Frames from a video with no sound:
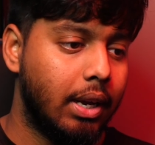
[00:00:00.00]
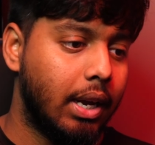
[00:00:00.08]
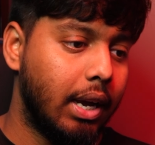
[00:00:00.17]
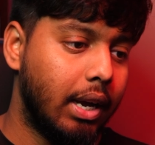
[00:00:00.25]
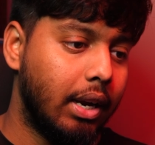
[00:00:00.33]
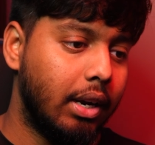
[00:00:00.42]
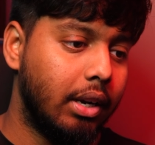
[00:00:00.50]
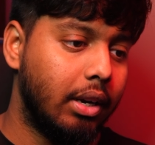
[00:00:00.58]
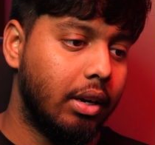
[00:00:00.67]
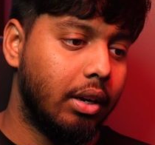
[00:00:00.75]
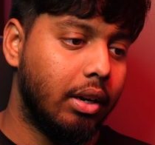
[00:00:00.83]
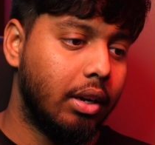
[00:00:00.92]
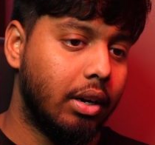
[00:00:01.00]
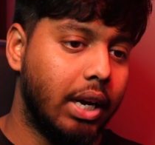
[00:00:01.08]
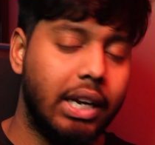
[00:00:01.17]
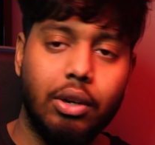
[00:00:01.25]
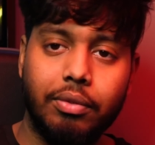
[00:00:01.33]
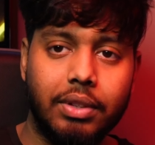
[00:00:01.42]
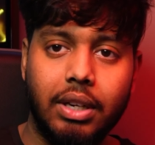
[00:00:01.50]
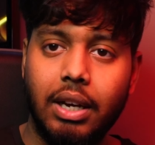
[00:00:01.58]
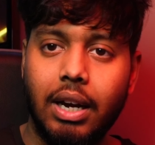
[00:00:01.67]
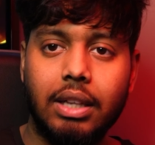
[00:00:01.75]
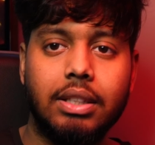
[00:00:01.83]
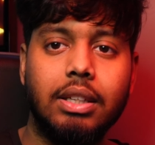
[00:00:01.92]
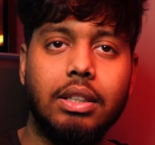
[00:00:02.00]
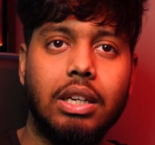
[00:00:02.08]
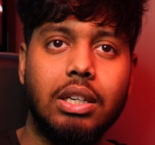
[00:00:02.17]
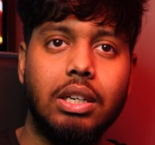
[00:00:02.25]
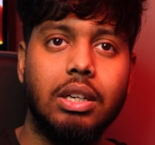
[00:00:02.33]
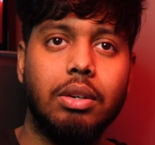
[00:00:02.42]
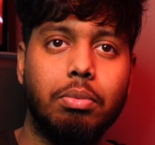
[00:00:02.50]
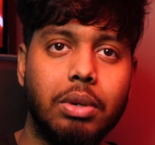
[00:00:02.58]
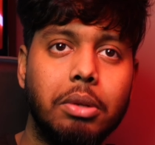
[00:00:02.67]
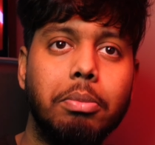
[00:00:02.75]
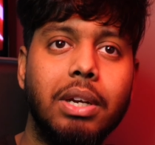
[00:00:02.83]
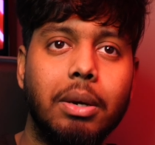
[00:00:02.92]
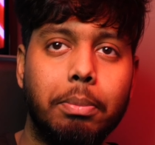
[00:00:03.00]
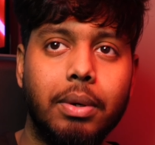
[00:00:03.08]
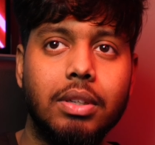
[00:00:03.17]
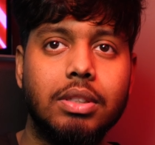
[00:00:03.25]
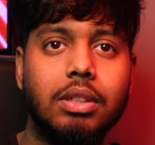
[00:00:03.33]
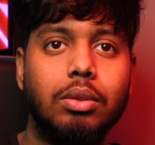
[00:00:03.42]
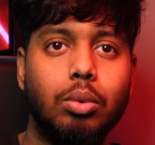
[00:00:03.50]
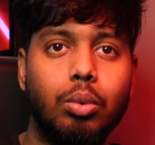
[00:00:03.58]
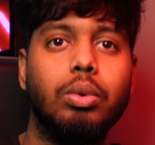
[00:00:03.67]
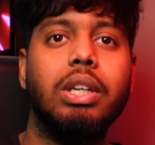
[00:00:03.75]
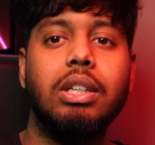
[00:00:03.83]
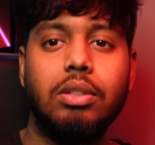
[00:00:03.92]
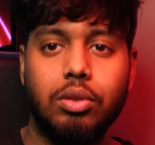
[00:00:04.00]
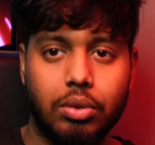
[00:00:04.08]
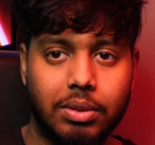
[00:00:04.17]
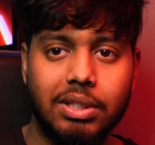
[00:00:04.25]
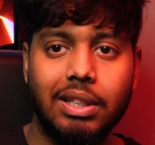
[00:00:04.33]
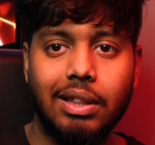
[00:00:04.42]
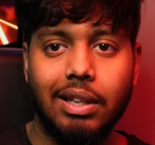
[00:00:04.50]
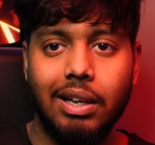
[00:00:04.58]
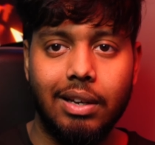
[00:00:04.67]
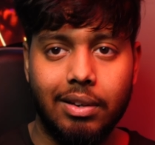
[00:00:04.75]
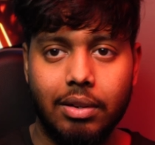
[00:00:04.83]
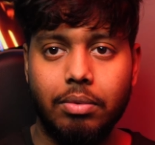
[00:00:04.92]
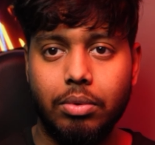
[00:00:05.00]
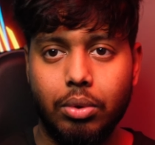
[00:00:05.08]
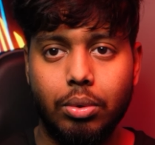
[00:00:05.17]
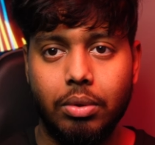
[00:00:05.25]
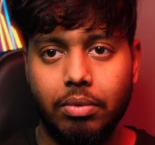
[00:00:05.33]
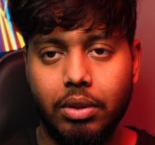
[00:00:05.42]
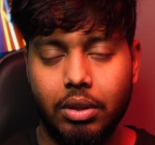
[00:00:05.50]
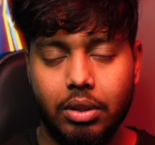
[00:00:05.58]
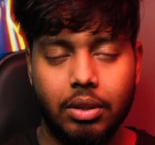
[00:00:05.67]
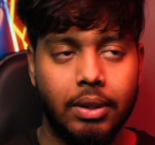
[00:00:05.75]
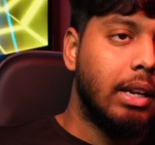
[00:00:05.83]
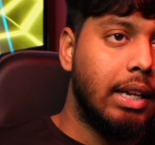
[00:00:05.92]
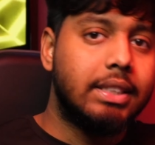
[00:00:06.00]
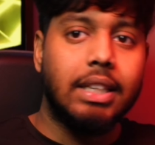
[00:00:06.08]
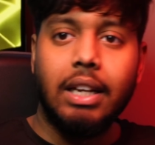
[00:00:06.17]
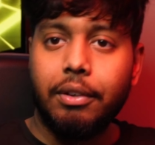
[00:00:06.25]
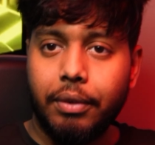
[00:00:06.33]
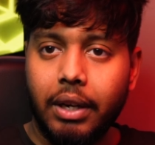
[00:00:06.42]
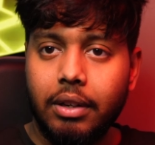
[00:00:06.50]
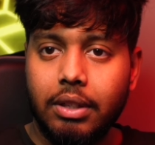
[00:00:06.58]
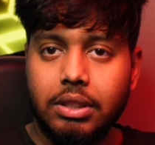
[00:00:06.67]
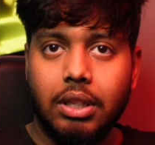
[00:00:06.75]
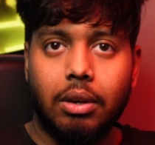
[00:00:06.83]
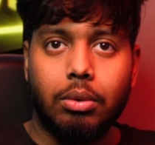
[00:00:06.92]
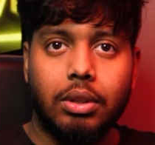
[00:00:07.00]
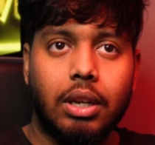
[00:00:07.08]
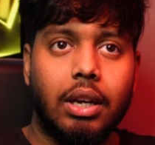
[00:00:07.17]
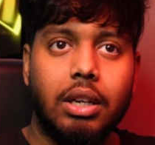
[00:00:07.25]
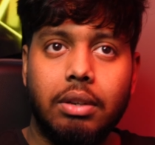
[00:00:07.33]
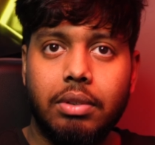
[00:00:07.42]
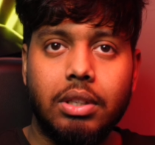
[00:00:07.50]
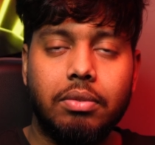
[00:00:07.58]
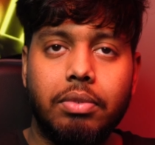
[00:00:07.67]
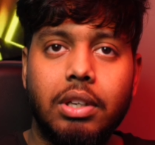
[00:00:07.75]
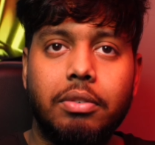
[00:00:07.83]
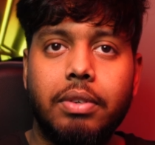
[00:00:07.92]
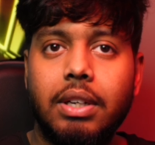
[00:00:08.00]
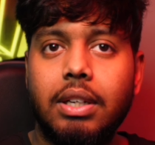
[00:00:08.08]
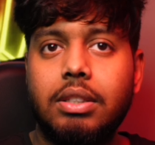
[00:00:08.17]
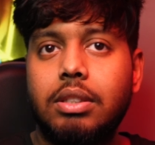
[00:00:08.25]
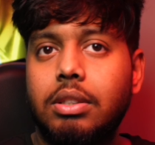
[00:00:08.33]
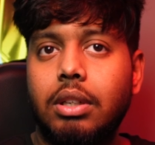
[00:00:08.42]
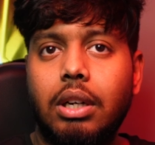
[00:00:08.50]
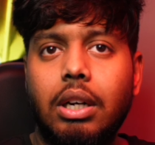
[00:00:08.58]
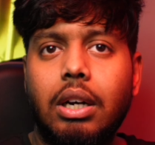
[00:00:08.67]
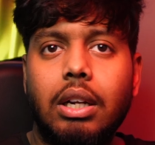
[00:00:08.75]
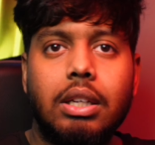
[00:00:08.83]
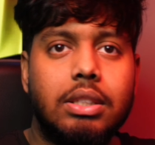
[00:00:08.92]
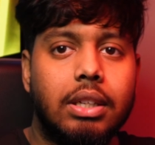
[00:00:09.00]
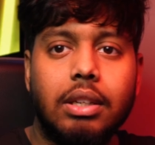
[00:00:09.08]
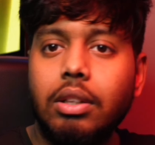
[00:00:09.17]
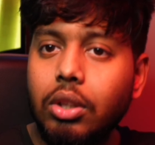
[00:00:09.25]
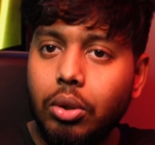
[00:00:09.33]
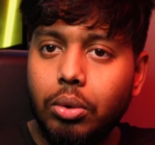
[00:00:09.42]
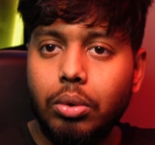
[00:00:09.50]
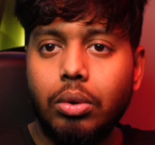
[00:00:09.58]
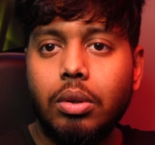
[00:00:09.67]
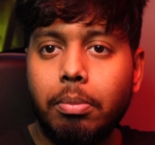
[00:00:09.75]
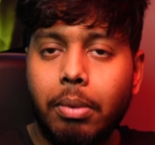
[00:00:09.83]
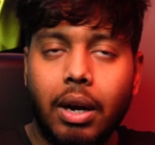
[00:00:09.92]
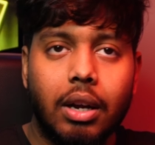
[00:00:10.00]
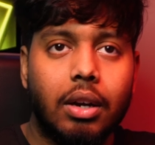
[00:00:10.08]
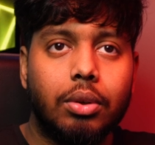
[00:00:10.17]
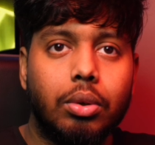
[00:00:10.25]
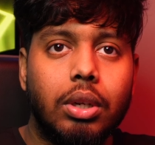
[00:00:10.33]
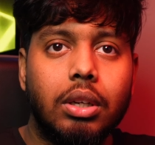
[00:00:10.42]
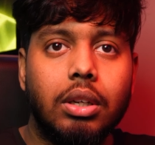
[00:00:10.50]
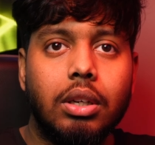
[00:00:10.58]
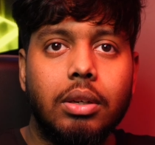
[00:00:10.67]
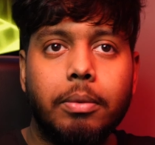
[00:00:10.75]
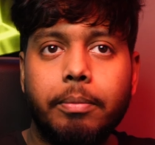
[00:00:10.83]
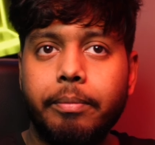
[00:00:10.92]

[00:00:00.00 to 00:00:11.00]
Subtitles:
and end of the day, I think there will be a person who needs to sit there and do the work. Let's say like 5 years down the line, even in VFX, let's say Nuke, Maya, Houdini,